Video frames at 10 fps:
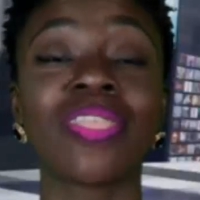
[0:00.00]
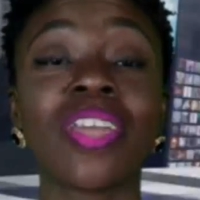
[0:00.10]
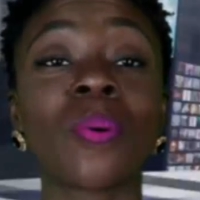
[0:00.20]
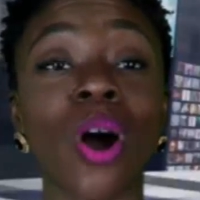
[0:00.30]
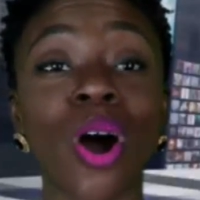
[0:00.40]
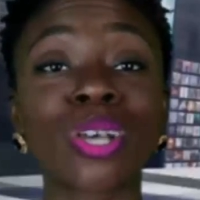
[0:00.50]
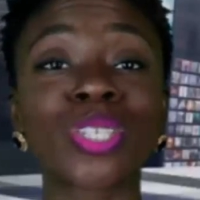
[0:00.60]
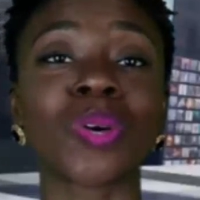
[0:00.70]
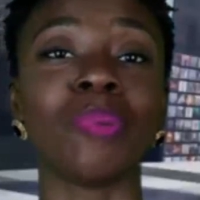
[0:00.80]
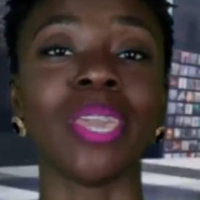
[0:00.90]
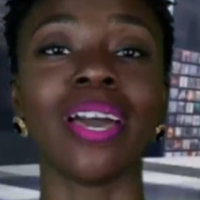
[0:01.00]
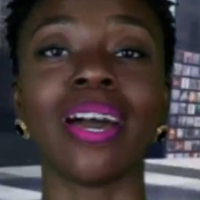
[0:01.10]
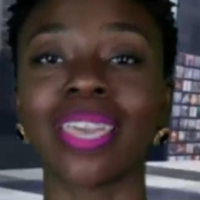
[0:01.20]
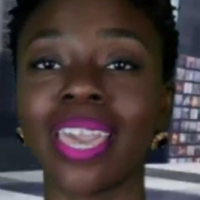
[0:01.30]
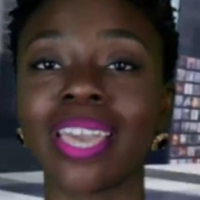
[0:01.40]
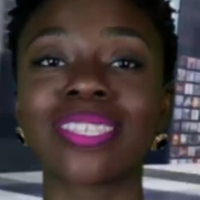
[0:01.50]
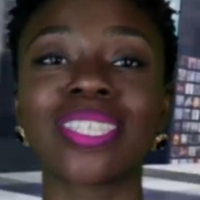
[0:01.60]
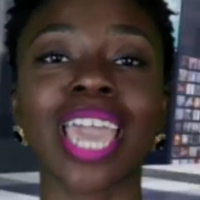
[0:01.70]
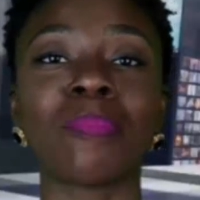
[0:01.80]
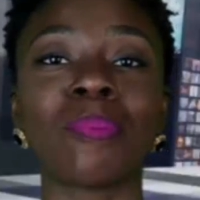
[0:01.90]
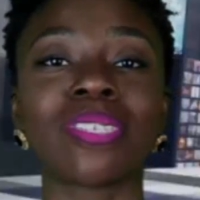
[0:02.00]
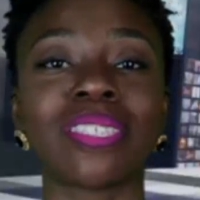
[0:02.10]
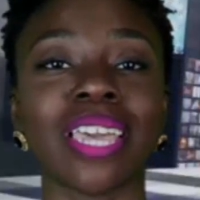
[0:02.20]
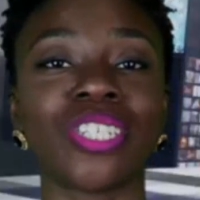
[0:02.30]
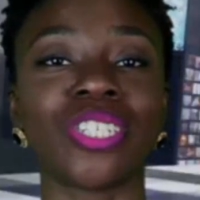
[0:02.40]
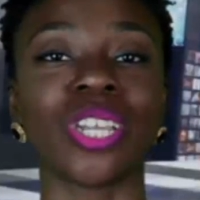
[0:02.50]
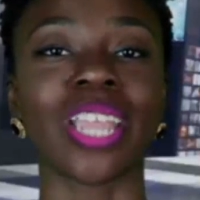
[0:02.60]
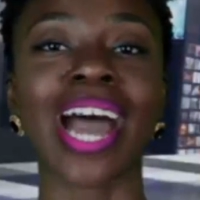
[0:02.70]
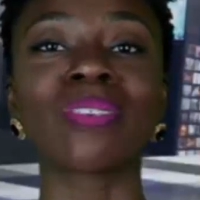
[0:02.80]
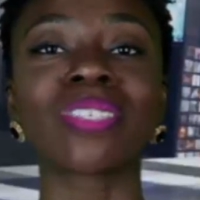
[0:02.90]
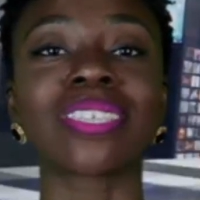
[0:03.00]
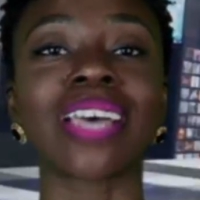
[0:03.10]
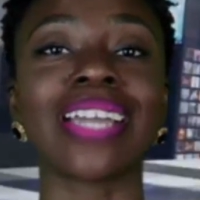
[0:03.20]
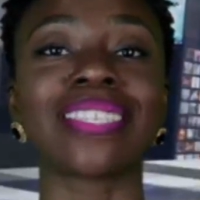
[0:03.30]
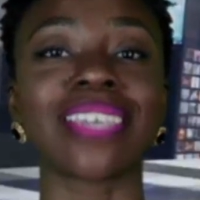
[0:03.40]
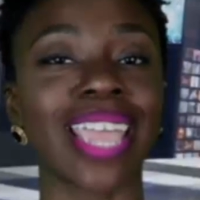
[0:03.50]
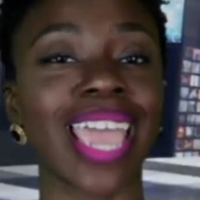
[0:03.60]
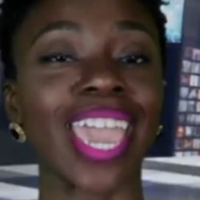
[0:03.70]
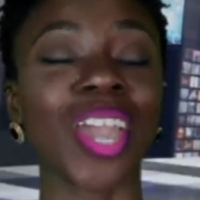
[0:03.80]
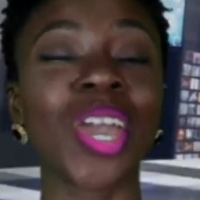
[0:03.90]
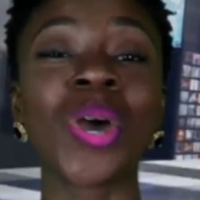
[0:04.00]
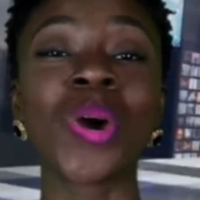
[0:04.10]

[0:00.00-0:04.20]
There will also be a King's Table station outside today